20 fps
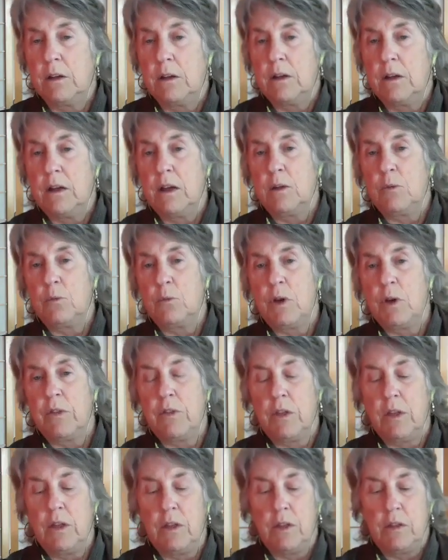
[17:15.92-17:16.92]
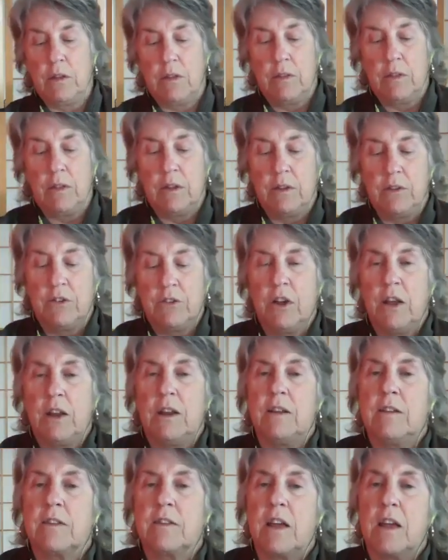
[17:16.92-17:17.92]
and when the
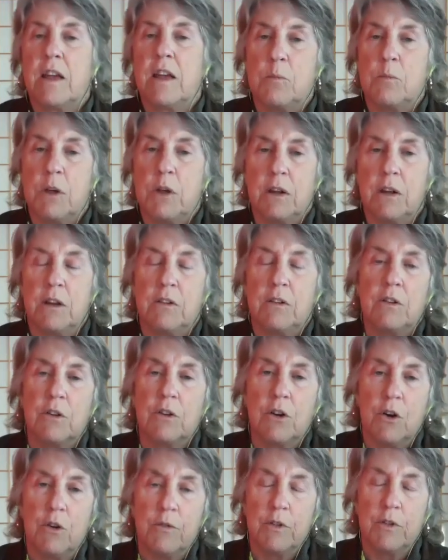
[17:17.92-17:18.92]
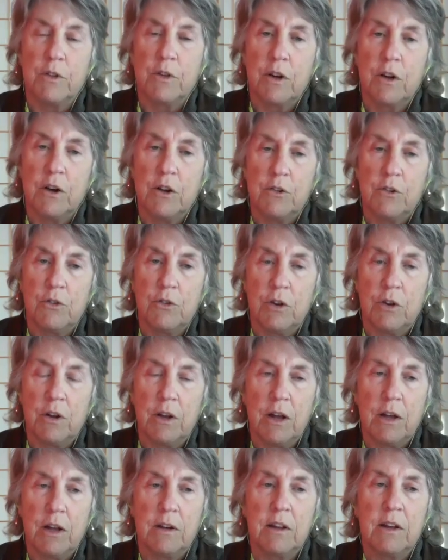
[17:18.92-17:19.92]
Chinese came in and took over the country
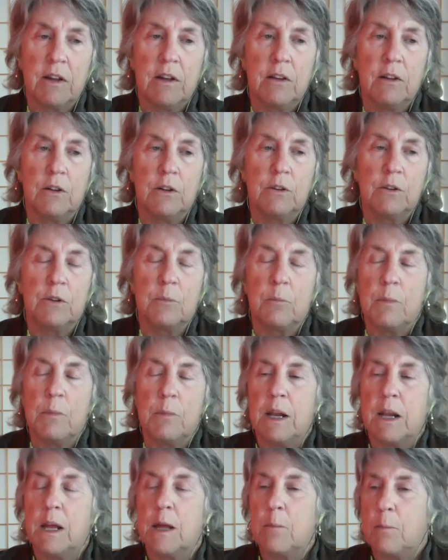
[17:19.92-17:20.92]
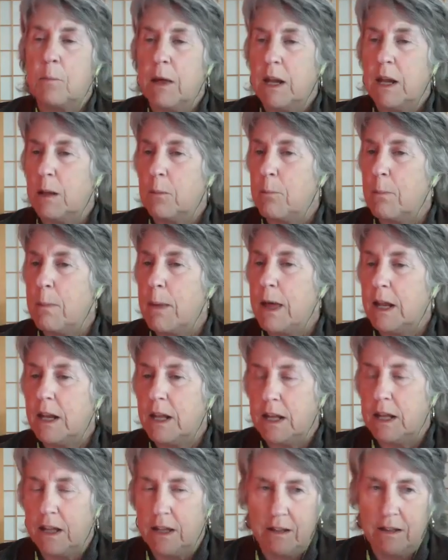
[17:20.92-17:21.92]
and killed many, many,
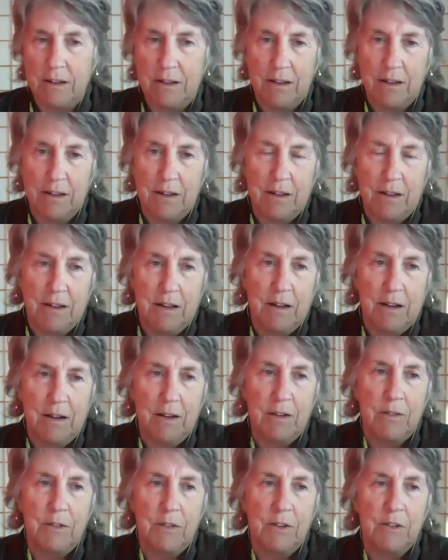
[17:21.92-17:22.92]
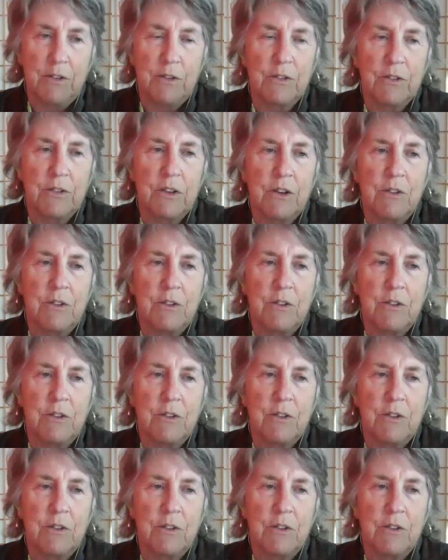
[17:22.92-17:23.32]
many of his